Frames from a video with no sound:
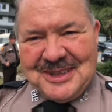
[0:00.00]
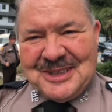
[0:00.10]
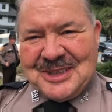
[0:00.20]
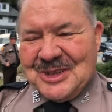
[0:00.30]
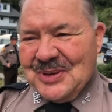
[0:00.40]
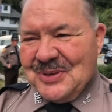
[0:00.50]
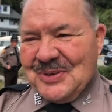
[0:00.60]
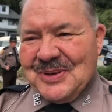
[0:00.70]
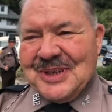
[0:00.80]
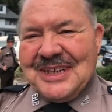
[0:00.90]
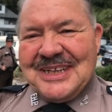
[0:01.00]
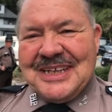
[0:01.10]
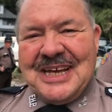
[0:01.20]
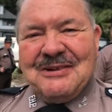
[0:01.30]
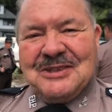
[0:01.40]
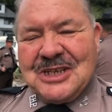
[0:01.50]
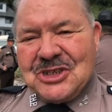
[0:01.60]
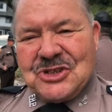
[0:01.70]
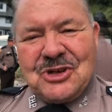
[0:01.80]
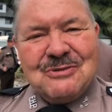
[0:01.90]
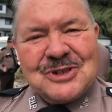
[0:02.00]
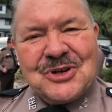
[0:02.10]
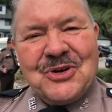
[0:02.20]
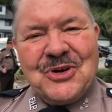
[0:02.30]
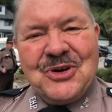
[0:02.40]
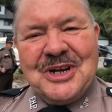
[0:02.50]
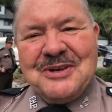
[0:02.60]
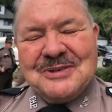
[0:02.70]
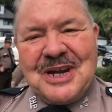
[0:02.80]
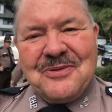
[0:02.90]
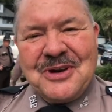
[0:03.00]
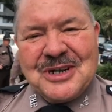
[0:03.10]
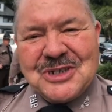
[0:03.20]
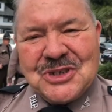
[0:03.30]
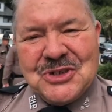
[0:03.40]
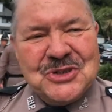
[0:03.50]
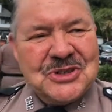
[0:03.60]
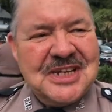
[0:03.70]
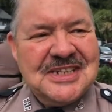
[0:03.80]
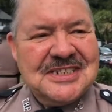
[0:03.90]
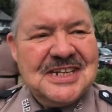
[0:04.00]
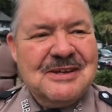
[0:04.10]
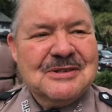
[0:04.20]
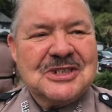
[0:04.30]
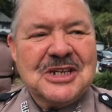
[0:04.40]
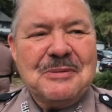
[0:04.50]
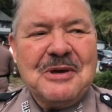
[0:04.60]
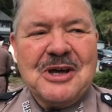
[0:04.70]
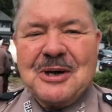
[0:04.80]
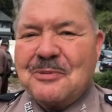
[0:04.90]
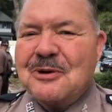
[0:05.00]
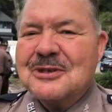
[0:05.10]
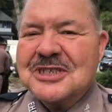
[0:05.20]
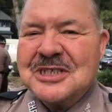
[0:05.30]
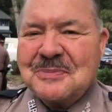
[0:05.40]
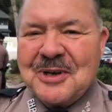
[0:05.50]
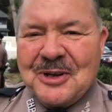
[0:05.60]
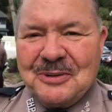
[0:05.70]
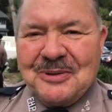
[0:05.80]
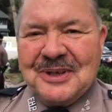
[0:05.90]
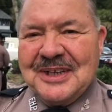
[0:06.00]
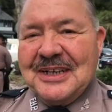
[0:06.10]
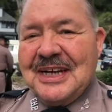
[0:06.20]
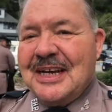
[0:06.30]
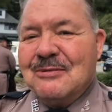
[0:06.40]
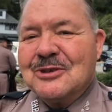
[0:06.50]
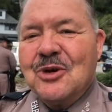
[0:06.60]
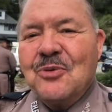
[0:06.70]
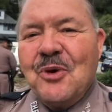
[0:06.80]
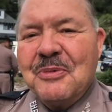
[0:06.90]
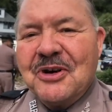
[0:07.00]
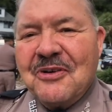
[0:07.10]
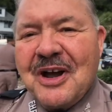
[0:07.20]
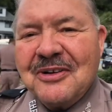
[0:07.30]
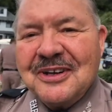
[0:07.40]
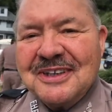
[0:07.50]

So his shirt was torn, he was not wearing shoes, and he was sleeping on a purse as a pillow. And there was no woman around.